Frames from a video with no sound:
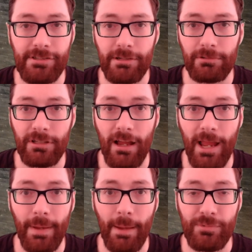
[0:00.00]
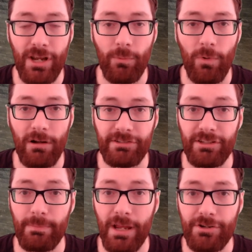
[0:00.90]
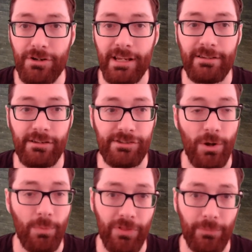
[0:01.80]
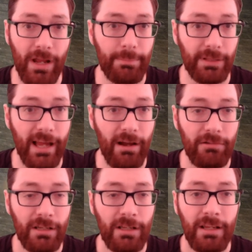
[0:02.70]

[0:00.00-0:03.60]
single time MJ walks into measure, he does so with a right plow.